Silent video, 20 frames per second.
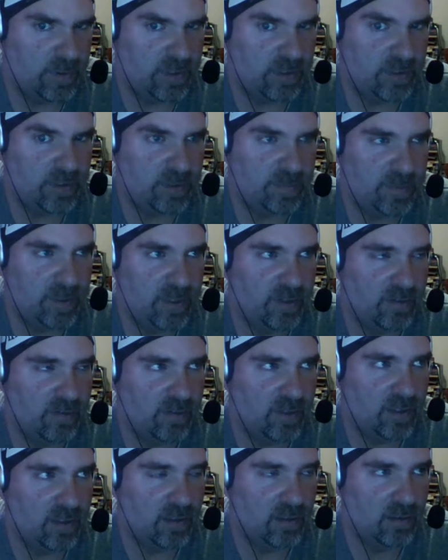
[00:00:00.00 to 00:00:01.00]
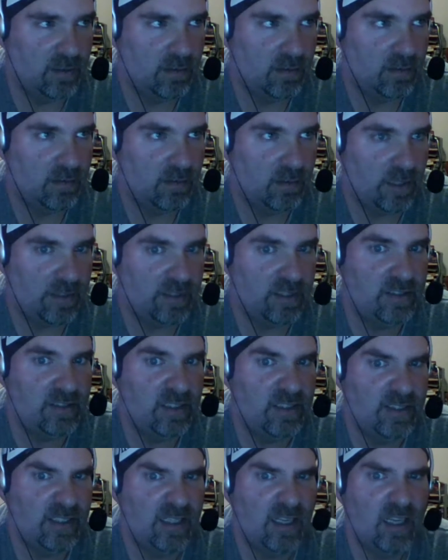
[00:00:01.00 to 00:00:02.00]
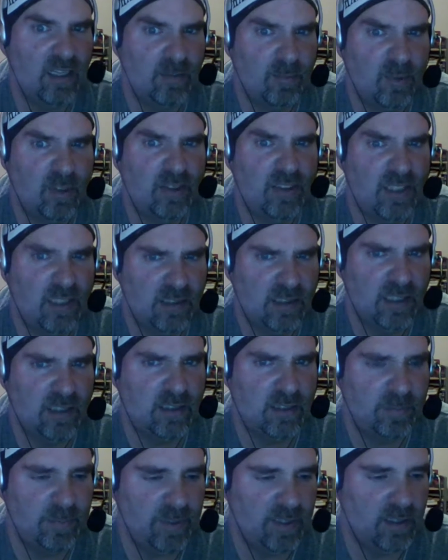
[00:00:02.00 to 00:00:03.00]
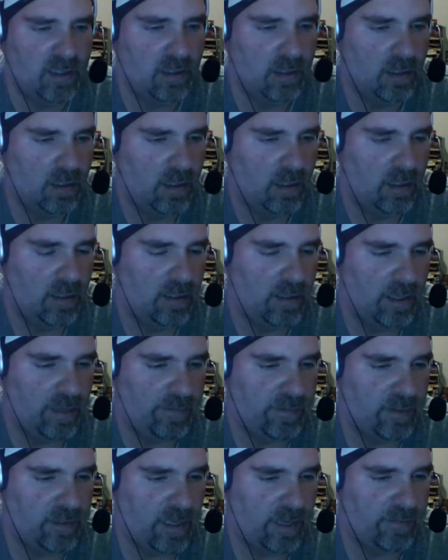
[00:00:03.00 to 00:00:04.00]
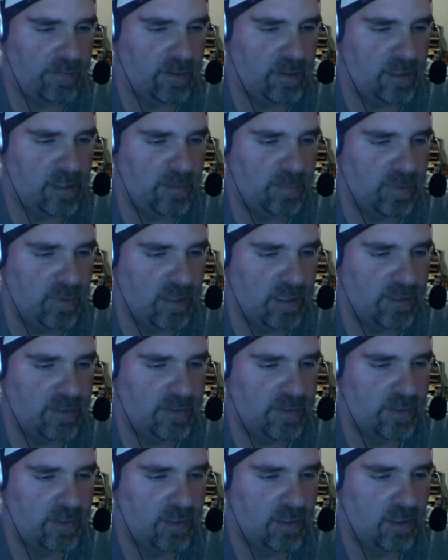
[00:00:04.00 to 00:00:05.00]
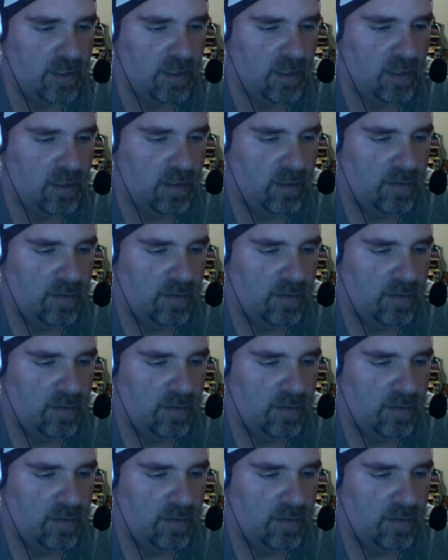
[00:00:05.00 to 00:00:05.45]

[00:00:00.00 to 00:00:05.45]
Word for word: Daniel Bryan for a pin. He reversed that to the Belloc, which is pretty good. Then there's a barricade spot,